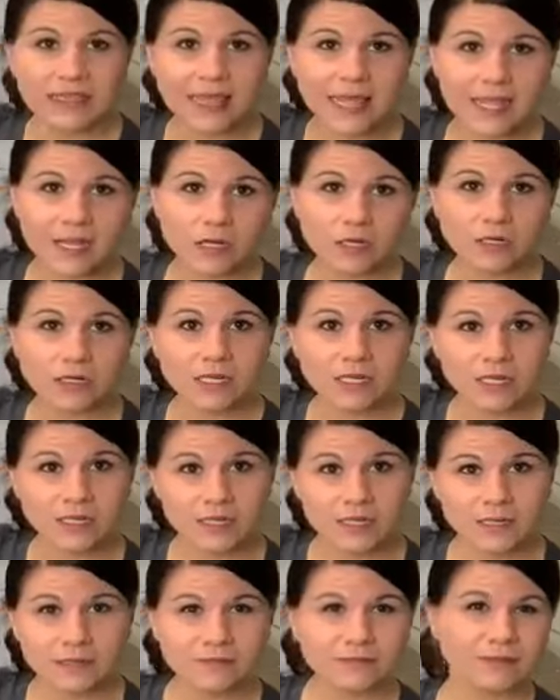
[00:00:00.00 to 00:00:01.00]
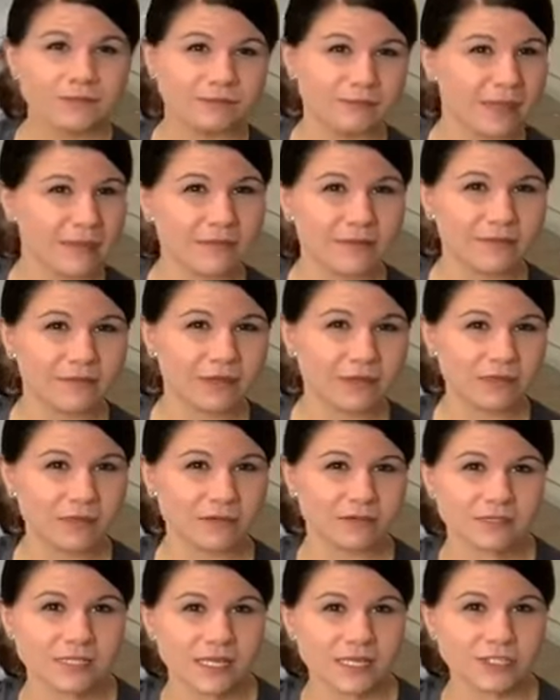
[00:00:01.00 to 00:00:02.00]
layered, maybe even a
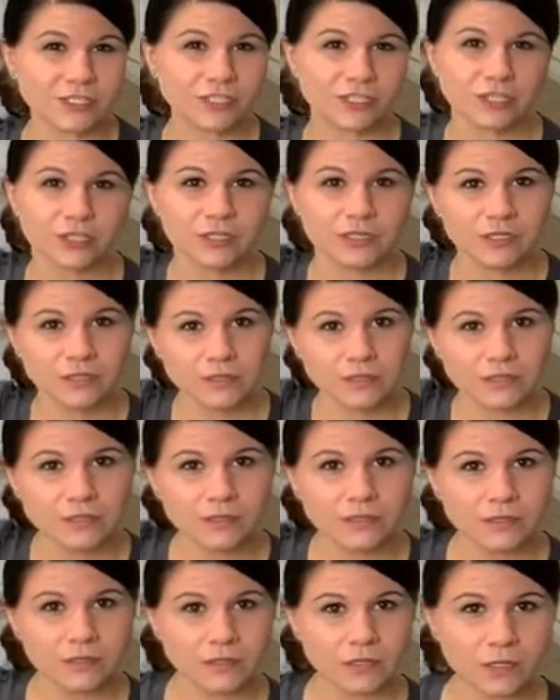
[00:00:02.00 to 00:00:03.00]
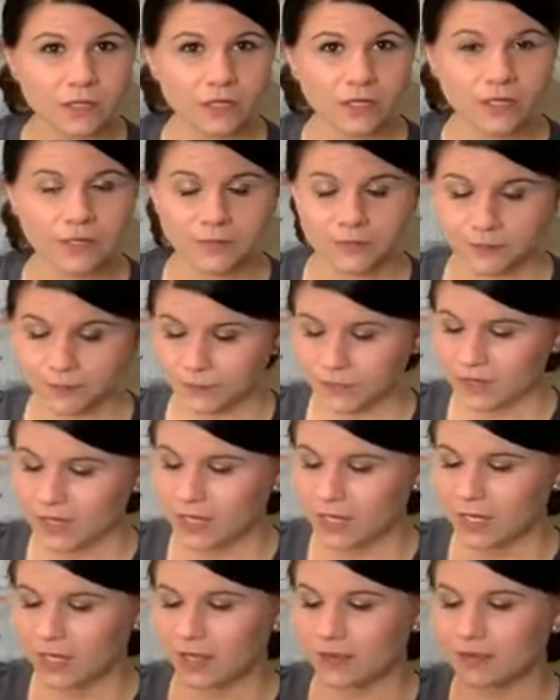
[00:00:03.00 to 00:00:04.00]
little textured look.
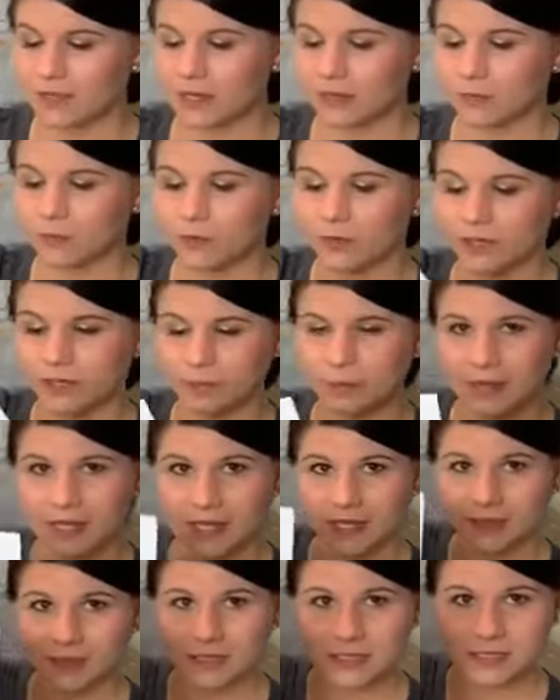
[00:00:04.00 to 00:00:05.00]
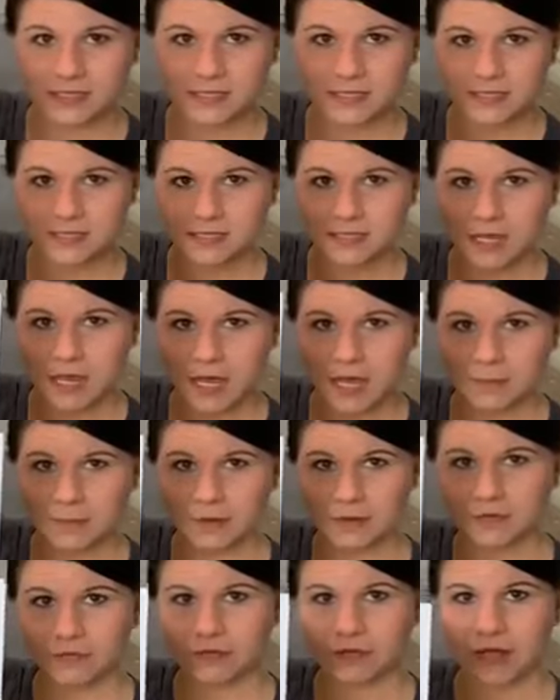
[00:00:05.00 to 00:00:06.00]
And then I'm going to paint this
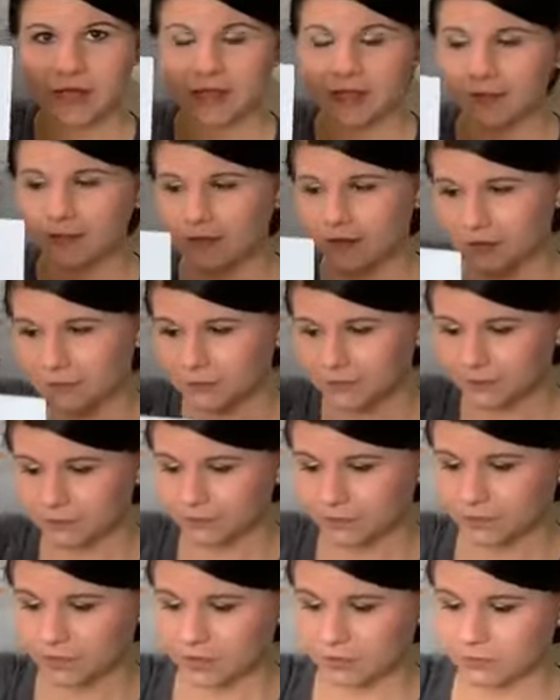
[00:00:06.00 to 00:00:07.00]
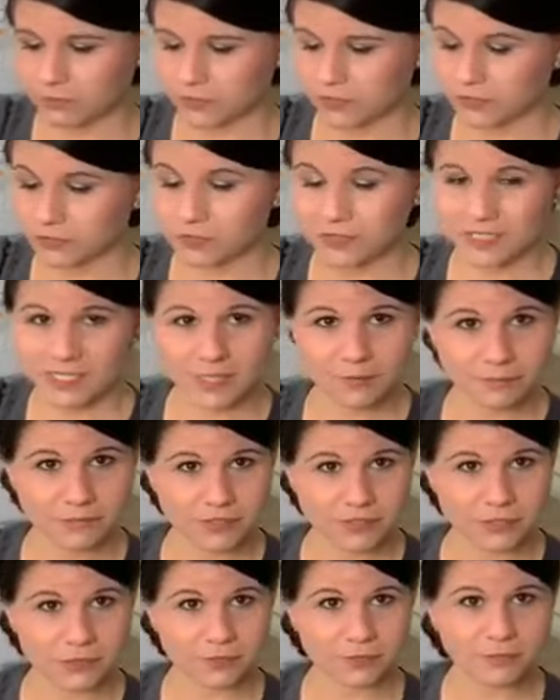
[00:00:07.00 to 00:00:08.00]
butterfly on there. I'm going to
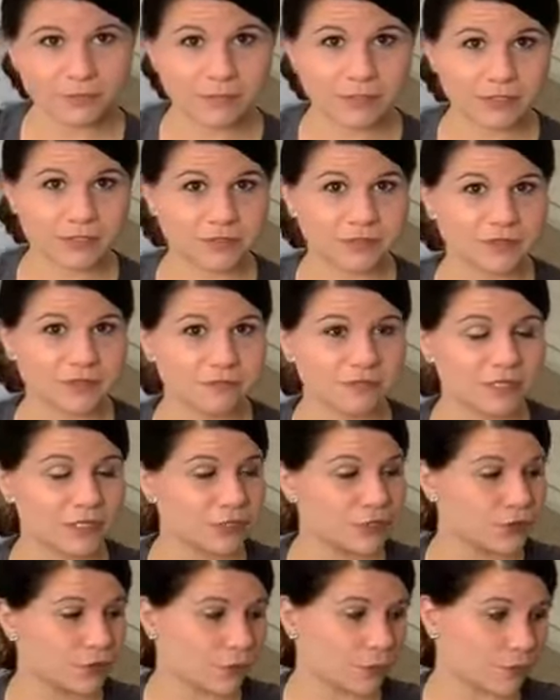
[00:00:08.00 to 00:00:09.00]
attempt to. I'm gonna do something new.